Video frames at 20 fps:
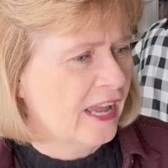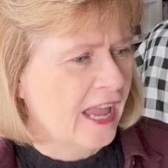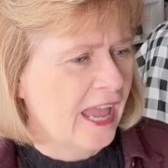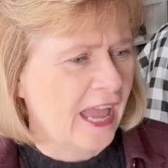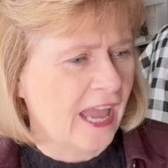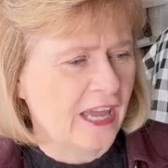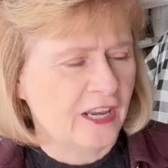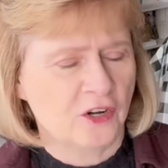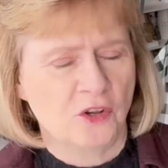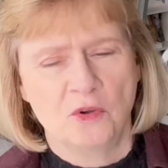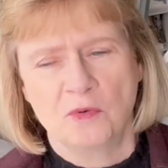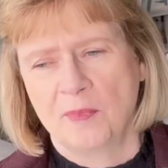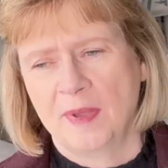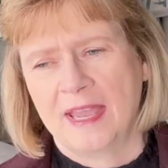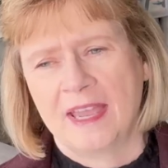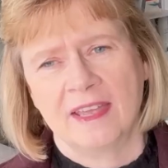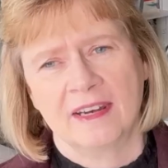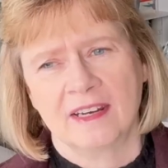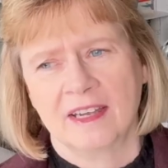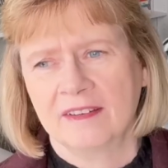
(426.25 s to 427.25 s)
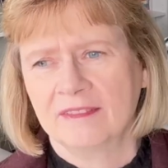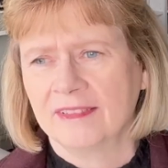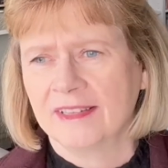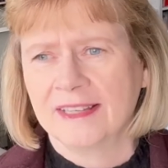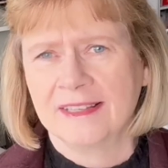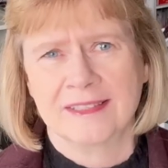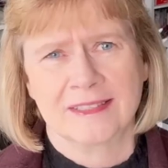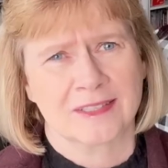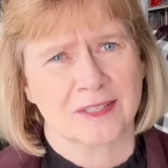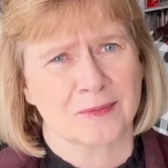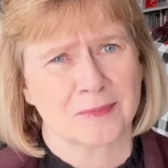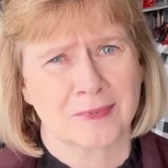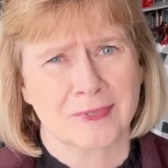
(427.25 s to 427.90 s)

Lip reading: And oh man, I've let some